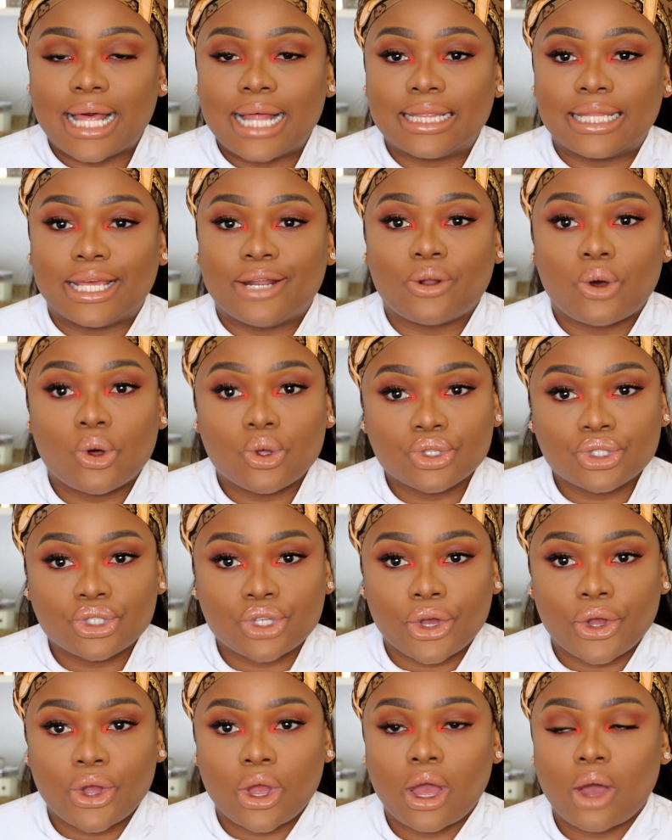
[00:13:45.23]
And then
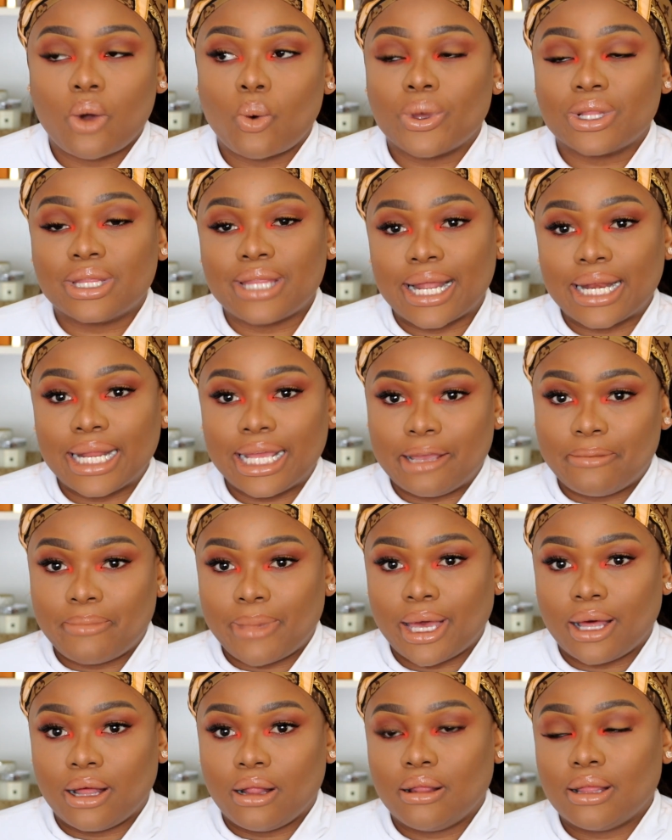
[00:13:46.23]
also with that
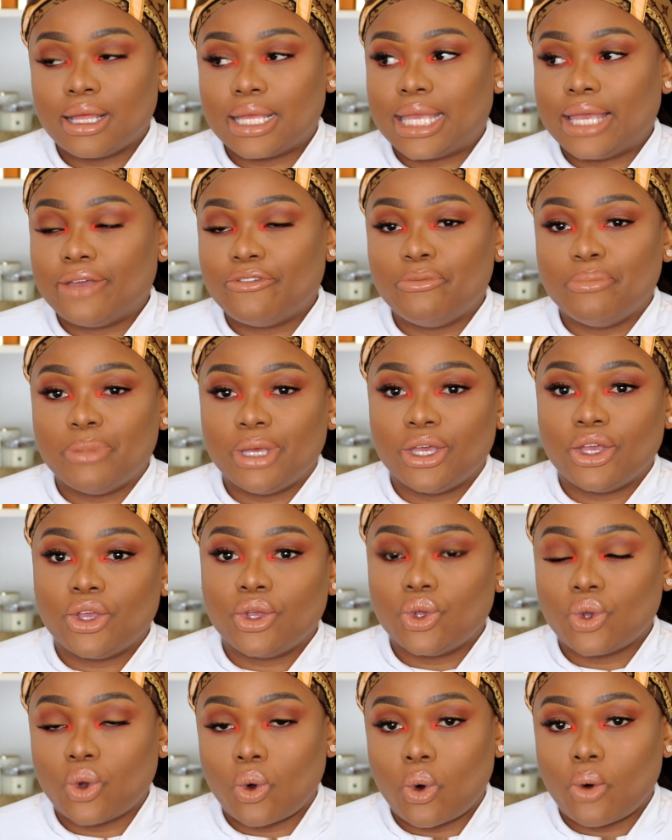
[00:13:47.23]
email, give
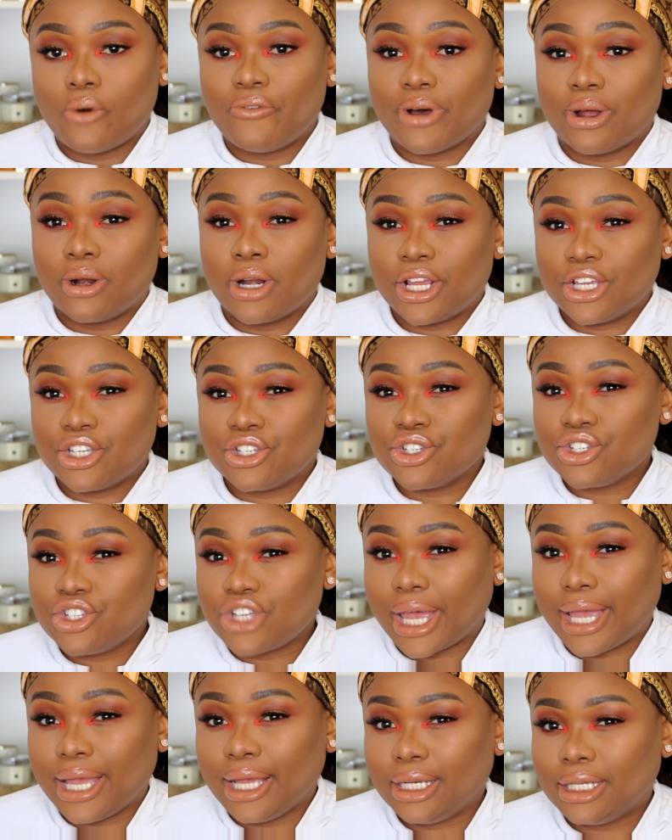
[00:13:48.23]
me your foundation
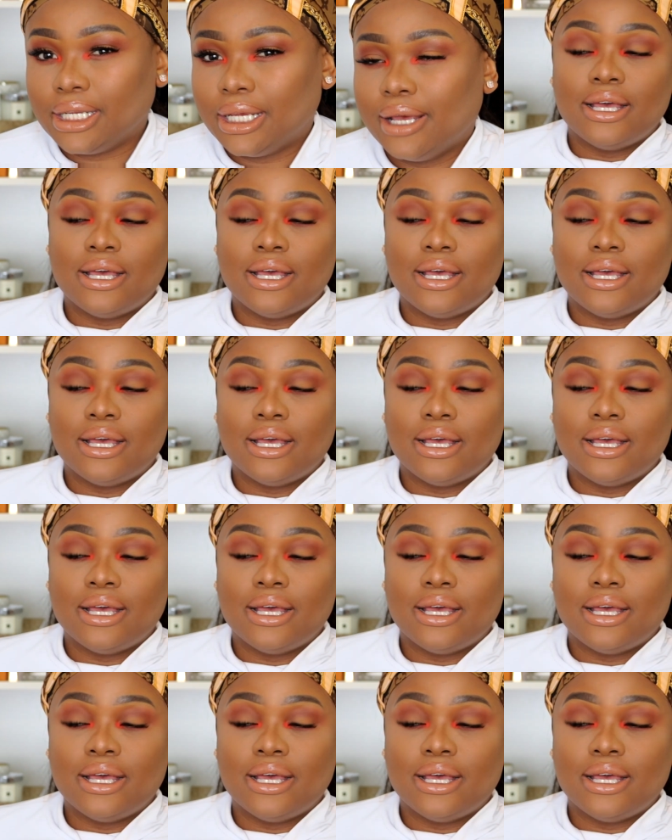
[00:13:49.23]
shade.